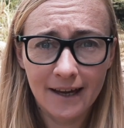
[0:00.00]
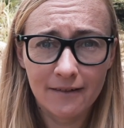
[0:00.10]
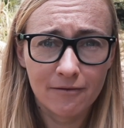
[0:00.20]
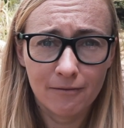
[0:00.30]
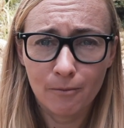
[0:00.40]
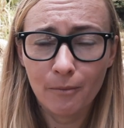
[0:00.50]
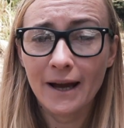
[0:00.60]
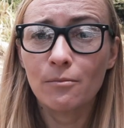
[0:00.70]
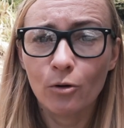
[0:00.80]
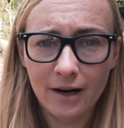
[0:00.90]
I have
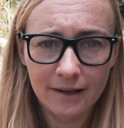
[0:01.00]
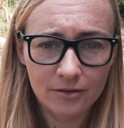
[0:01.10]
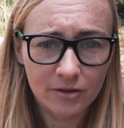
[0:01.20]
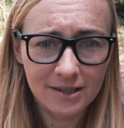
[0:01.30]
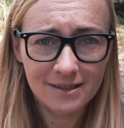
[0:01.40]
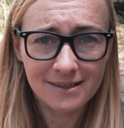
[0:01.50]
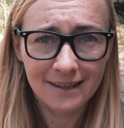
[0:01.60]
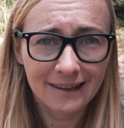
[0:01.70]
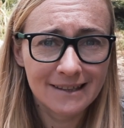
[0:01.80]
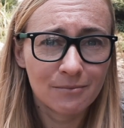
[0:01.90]
way more other reasons,
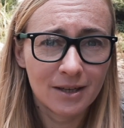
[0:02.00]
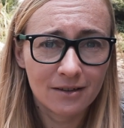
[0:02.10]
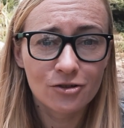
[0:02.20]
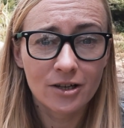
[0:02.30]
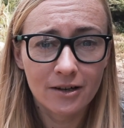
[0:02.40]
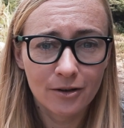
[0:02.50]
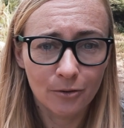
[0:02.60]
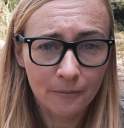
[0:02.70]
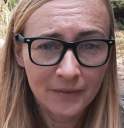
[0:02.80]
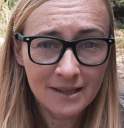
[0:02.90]
and let me share
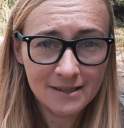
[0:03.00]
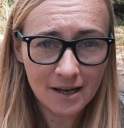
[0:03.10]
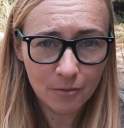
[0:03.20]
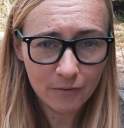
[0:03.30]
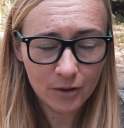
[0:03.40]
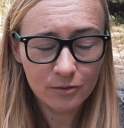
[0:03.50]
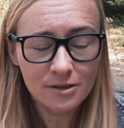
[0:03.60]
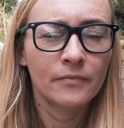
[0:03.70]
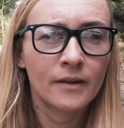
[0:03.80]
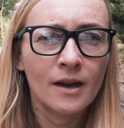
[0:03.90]
you some of
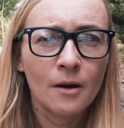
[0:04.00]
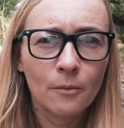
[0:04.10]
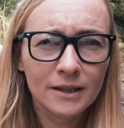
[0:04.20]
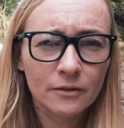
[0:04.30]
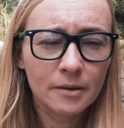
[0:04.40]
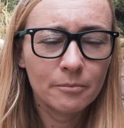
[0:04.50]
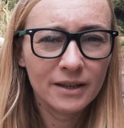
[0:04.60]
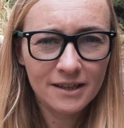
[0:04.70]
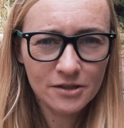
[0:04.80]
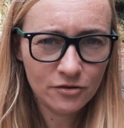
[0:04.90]
those. One of the
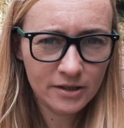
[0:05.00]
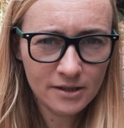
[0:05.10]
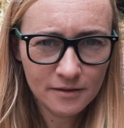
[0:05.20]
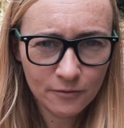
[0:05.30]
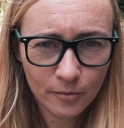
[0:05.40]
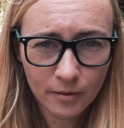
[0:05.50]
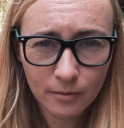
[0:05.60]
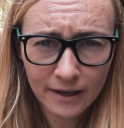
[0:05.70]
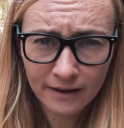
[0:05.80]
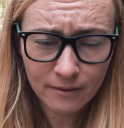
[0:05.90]
biggest reasons for me
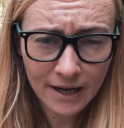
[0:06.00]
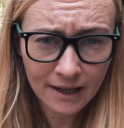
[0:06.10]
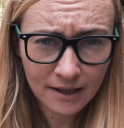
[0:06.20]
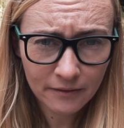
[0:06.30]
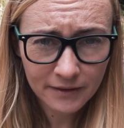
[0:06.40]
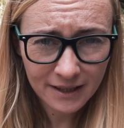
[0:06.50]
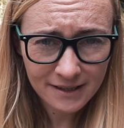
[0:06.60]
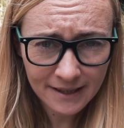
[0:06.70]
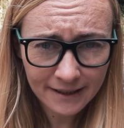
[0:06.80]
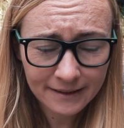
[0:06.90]
why I love
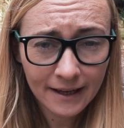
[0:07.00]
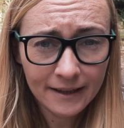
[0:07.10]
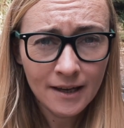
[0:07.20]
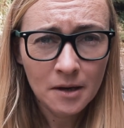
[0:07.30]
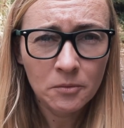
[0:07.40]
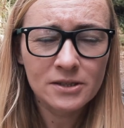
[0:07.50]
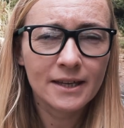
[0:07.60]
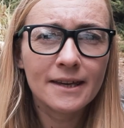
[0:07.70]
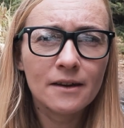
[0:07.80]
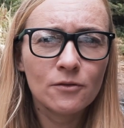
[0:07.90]
things secondhand, because
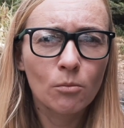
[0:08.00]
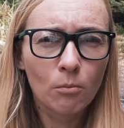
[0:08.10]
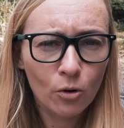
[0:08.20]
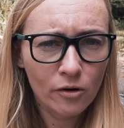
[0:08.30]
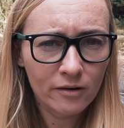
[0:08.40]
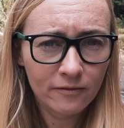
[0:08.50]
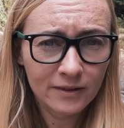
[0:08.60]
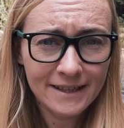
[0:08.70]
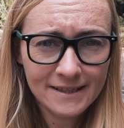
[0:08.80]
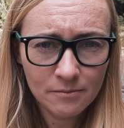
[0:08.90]
they give you more
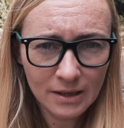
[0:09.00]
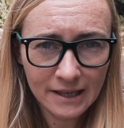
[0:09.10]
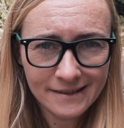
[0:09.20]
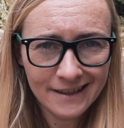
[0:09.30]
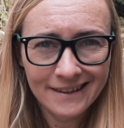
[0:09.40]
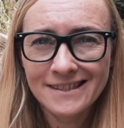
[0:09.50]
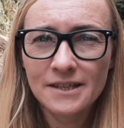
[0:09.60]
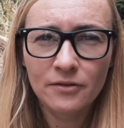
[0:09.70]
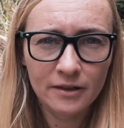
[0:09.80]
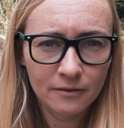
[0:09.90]
flexibility in
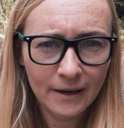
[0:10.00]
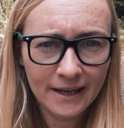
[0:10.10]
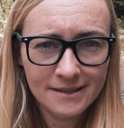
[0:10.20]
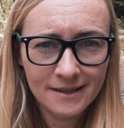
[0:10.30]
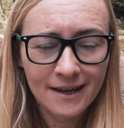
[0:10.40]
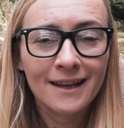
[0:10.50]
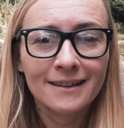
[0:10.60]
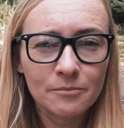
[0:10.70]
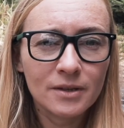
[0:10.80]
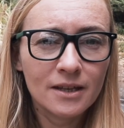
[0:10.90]
different ways.
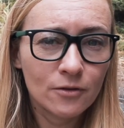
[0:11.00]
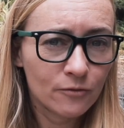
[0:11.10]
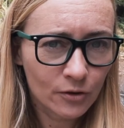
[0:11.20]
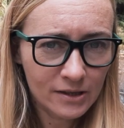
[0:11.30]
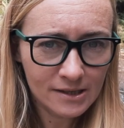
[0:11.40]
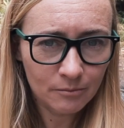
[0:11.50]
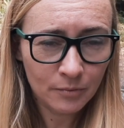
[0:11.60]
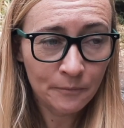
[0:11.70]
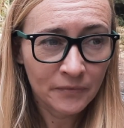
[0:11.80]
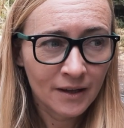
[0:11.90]
Let me give you, for
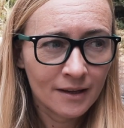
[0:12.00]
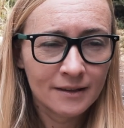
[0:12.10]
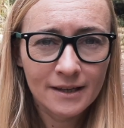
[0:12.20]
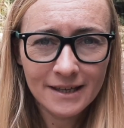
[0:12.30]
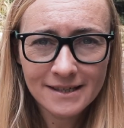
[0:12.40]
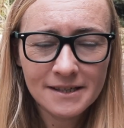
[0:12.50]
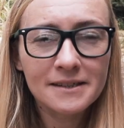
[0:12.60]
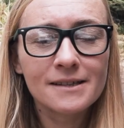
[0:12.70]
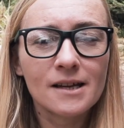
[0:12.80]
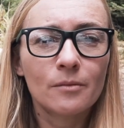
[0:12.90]
example. The
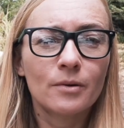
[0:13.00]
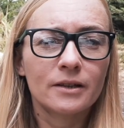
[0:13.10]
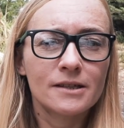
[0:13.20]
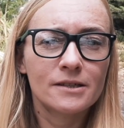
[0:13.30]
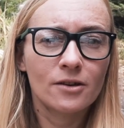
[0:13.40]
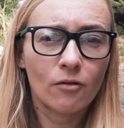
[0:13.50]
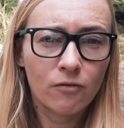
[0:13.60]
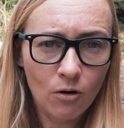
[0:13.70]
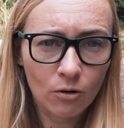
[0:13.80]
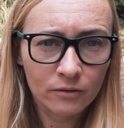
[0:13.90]
easiest example is your
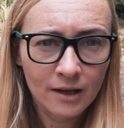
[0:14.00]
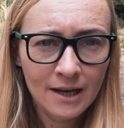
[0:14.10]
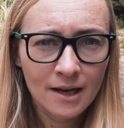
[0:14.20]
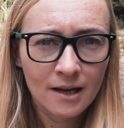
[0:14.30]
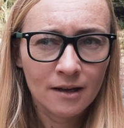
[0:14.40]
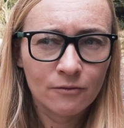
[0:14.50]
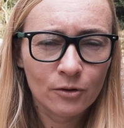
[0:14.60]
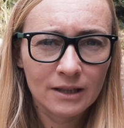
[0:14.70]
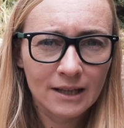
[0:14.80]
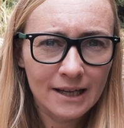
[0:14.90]
phone.
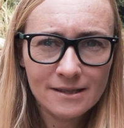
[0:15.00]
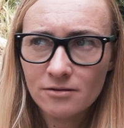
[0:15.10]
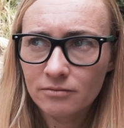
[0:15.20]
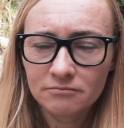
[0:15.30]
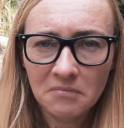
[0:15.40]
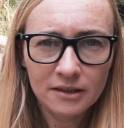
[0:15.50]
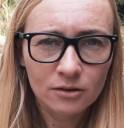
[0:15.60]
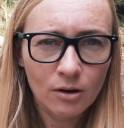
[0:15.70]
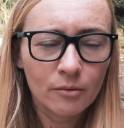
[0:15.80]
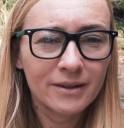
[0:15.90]
For the last, I don't
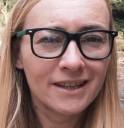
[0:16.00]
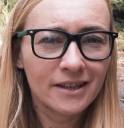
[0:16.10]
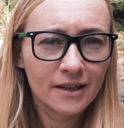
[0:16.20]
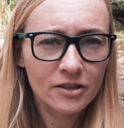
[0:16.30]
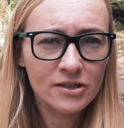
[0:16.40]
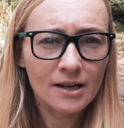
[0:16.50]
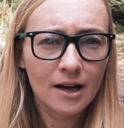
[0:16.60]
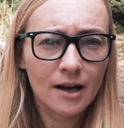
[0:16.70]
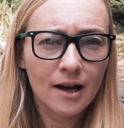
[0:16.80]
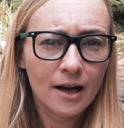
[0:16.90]
know how many years,
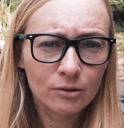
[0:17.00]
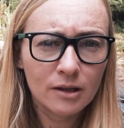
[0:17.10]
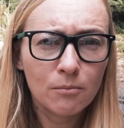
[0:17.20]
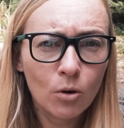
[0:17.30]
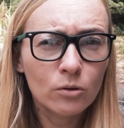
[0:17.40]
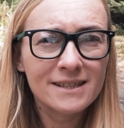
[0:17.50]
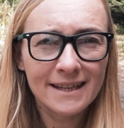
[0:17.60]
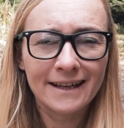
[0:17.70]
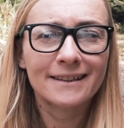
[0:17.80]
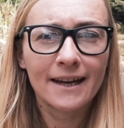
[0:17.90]
I only bought
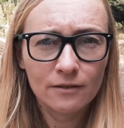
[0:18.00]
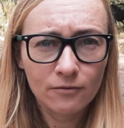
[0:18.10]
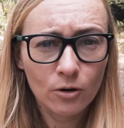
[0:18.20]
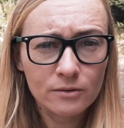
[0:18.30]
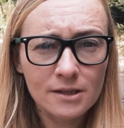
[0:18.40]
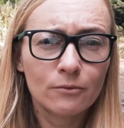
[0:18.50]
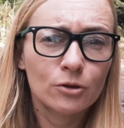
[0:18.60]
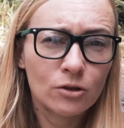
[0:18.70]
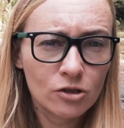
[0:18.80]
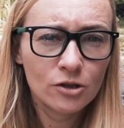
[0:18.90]
secondhand phones. I
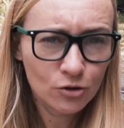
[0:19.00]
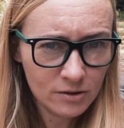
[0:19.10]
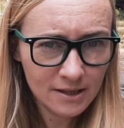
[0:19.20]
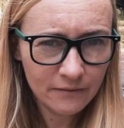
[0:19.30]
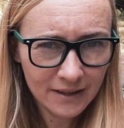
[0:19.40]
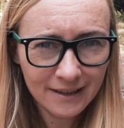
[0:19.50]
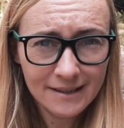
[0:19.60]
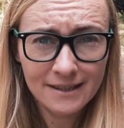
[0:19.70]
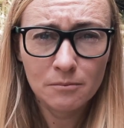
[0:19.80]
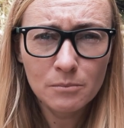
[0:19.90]
would usually choose something
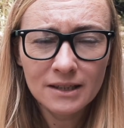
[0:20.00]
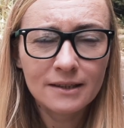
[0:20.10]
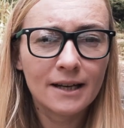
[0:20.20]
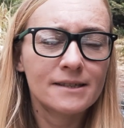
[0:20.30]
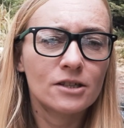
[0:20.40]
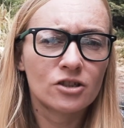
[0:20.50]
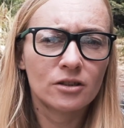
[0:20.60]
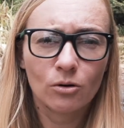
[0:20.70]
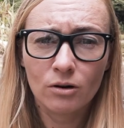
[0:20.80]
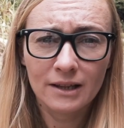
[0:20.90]
that's in mint
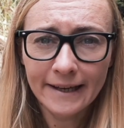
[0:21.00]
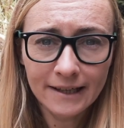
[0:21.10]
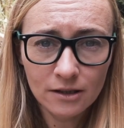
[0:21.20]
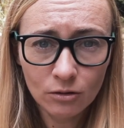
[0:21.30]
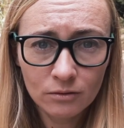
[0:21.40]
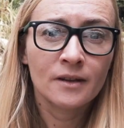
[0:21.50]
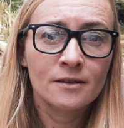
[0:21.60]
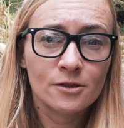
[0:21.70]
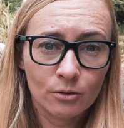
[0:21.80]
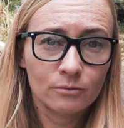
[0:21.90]
condition or like new.
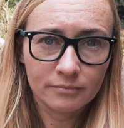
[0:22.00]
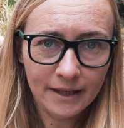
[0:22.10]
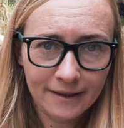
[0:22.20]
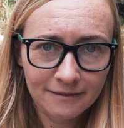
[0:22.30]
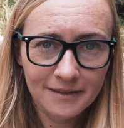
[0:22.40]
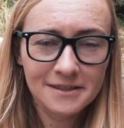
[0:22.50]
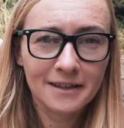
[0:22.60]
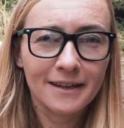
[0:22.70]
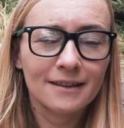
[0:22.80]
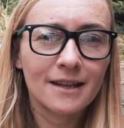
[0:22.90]
So this
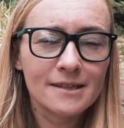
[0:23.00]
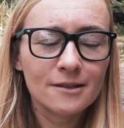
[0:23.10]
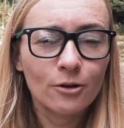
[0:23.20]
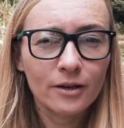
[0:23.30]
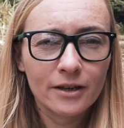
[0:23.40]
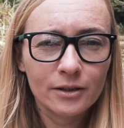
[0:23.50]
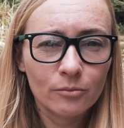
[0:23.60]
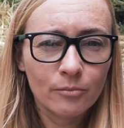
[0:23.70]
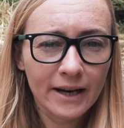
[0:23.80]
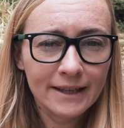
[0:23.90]
thing can last longer and
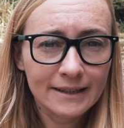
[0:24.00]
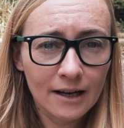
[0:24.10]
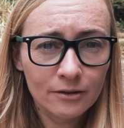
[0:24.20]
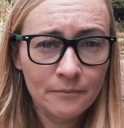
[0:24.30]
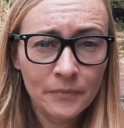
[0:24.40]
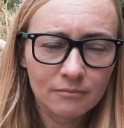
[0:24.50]
not break down.